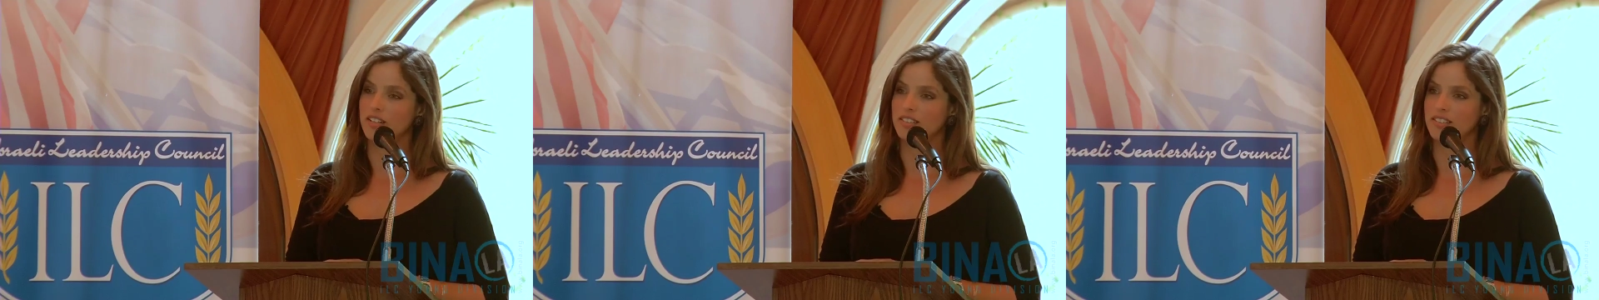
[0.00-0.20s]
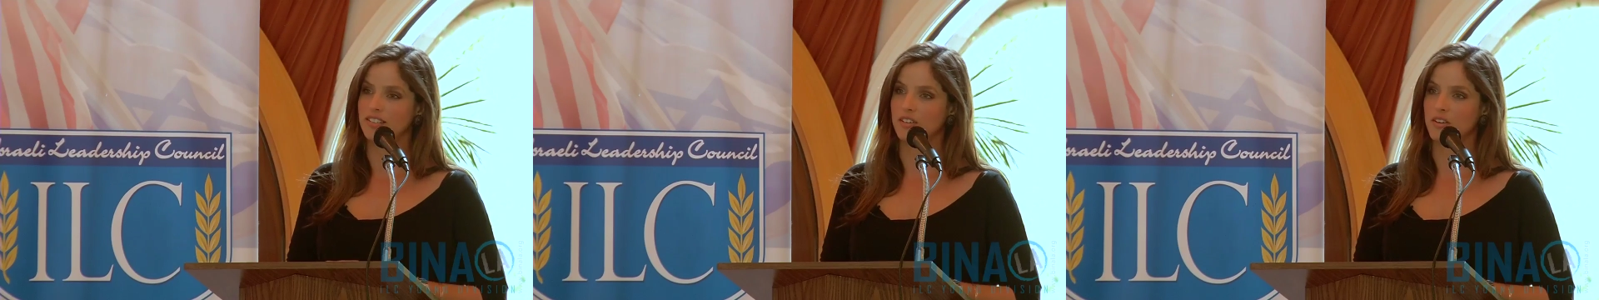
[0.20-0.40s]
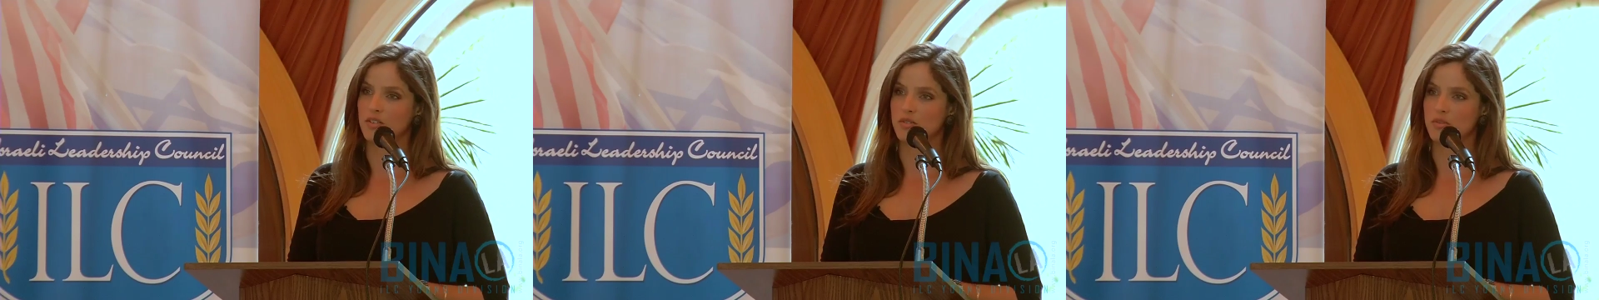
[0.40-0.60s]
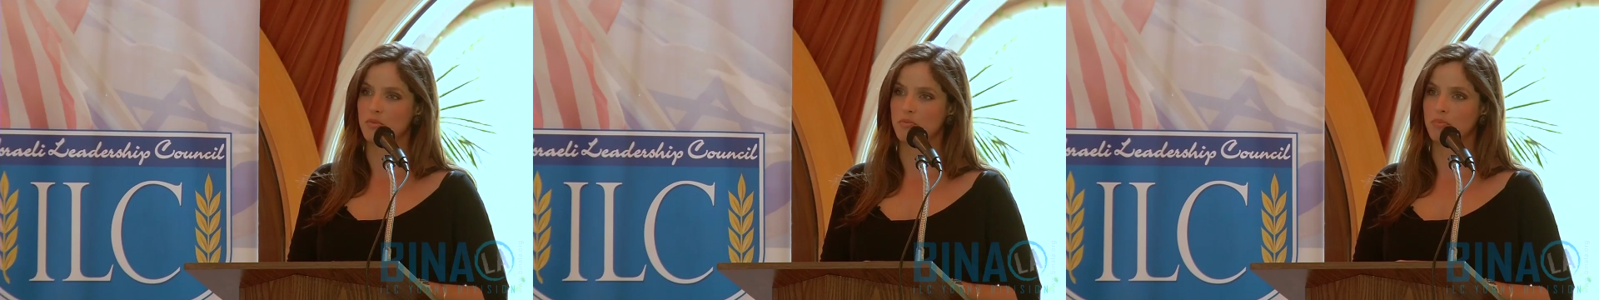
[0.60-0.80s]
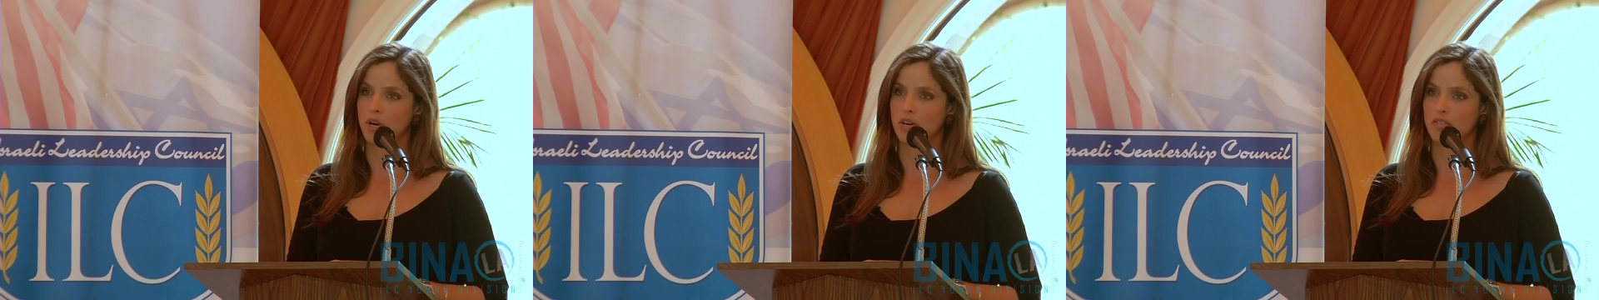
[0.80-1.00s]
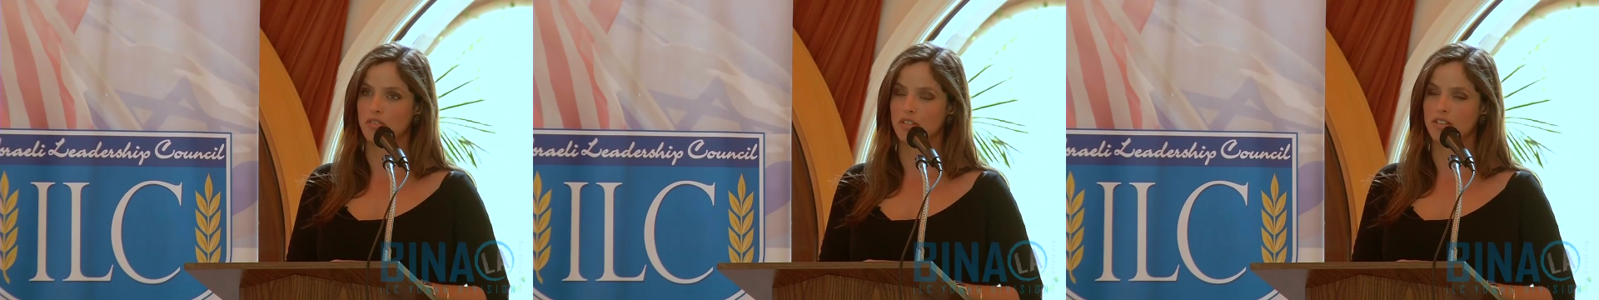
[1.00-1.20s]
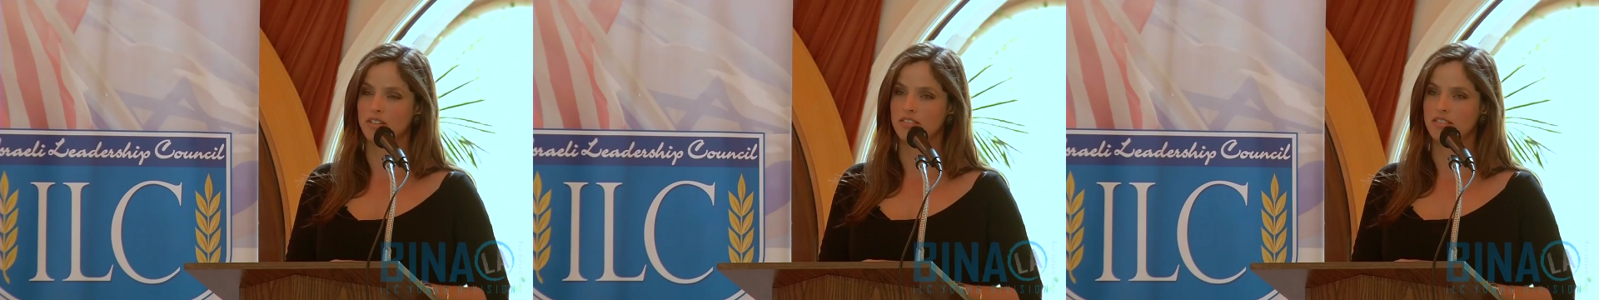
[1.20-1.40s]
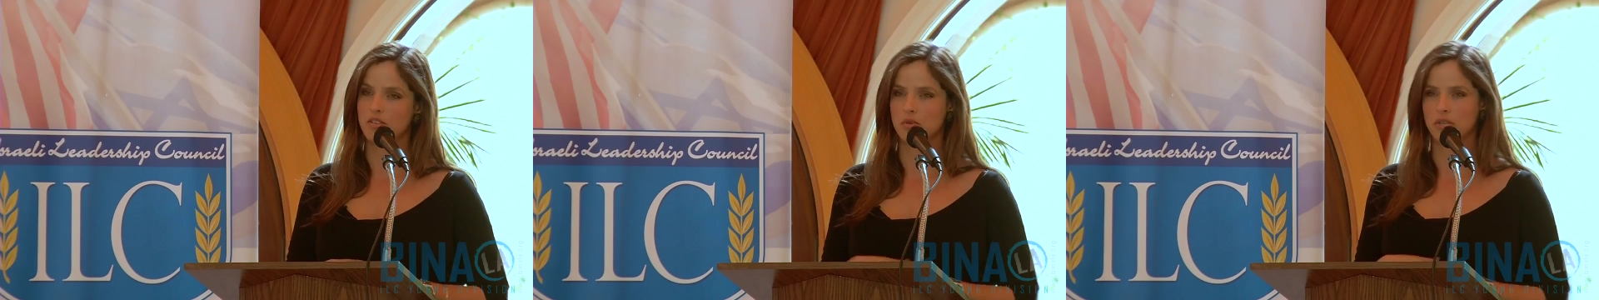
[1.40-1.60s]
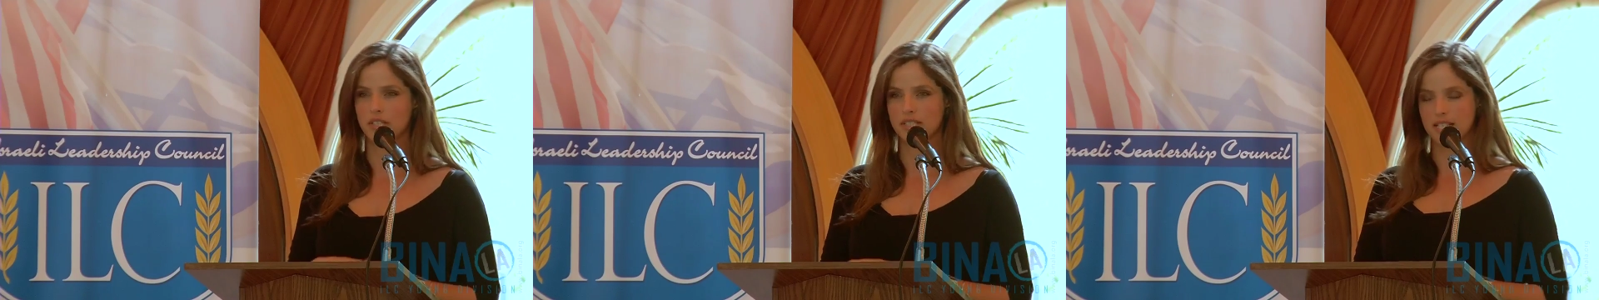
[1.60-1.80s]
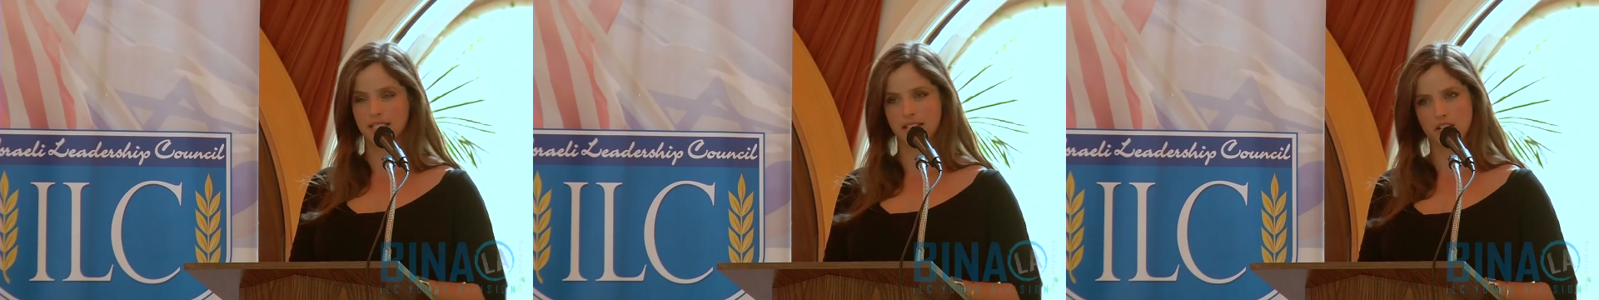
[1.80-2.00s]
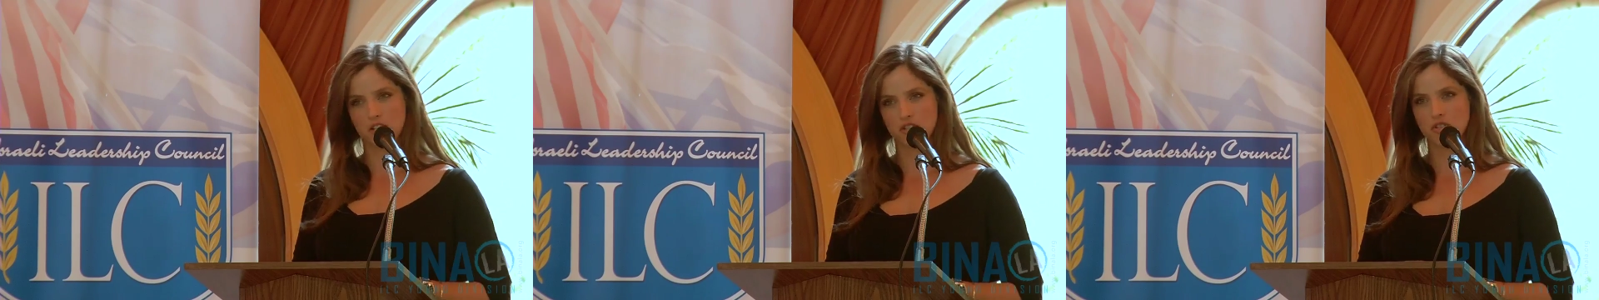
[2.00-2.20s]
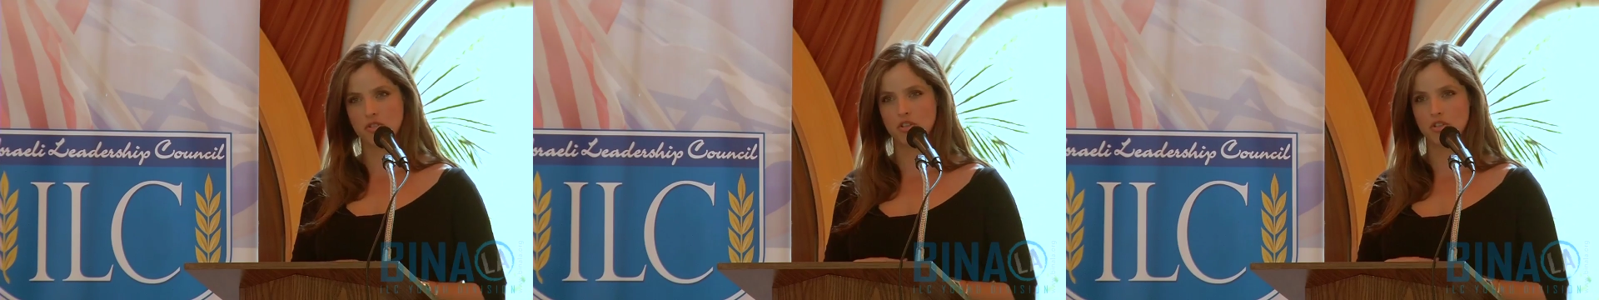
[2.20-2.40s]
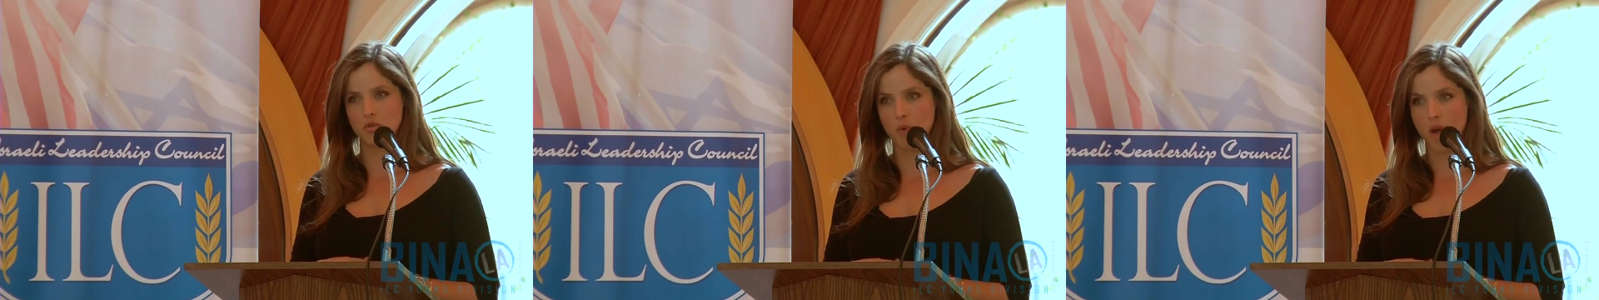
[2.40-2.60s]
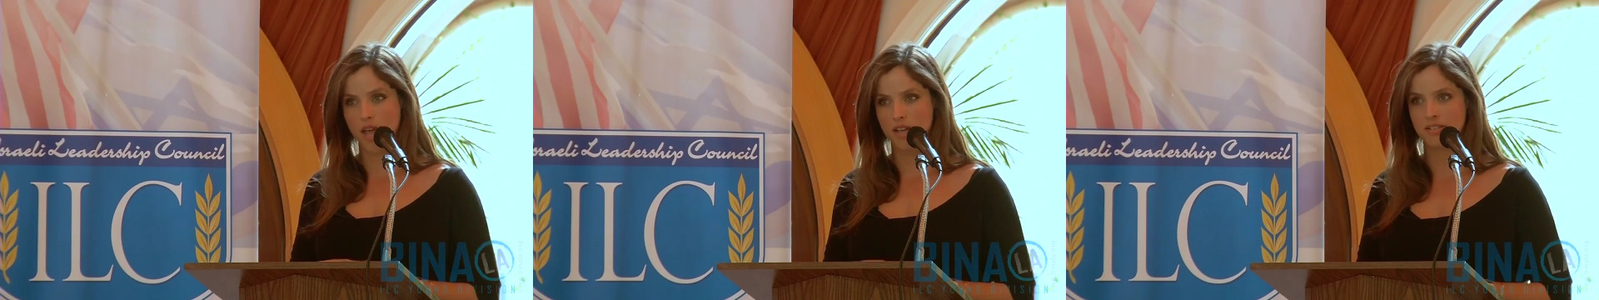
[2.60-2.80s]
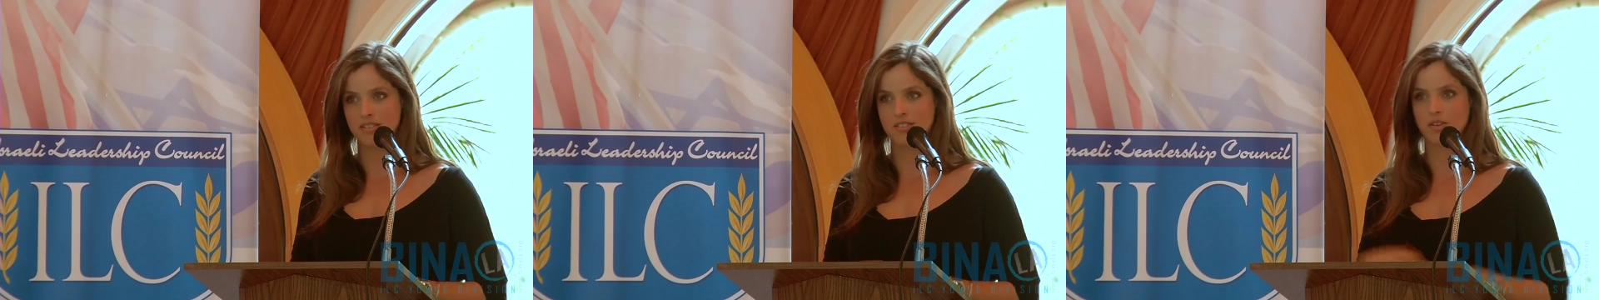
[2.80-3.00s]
and also part of the Israeli delegation to the UN.